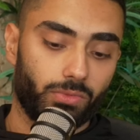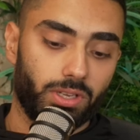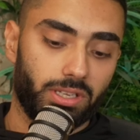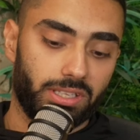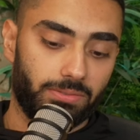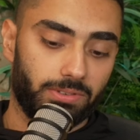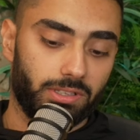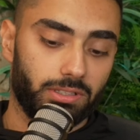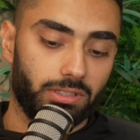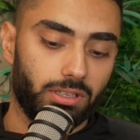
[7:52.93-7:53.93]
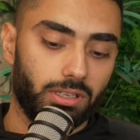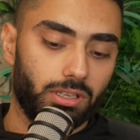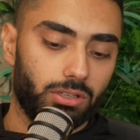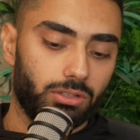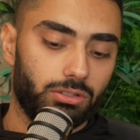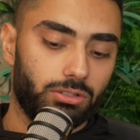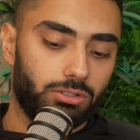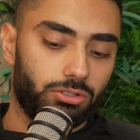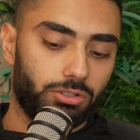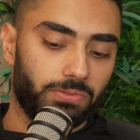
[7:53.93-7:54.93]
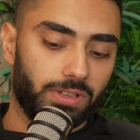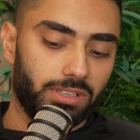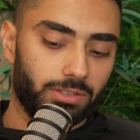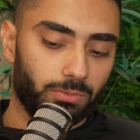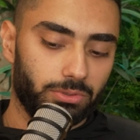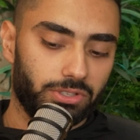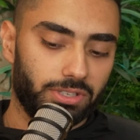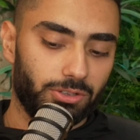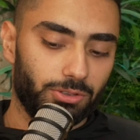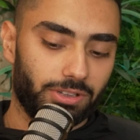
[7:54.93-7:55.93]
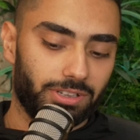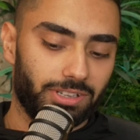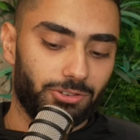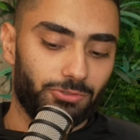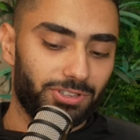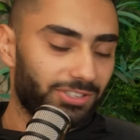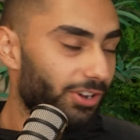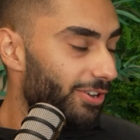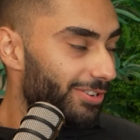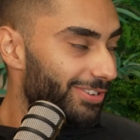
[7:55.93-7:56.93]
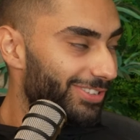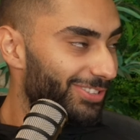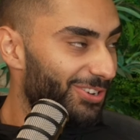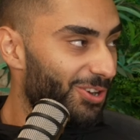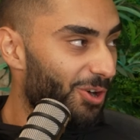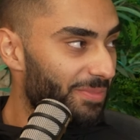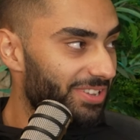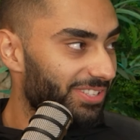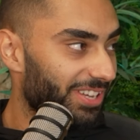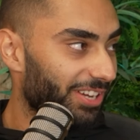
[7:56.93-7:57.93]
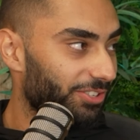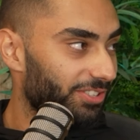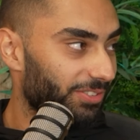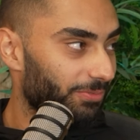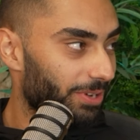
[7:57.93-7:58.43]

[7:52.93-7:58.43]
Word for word: Yeah, definitely. Do you think that we'll see a return in the comment sections of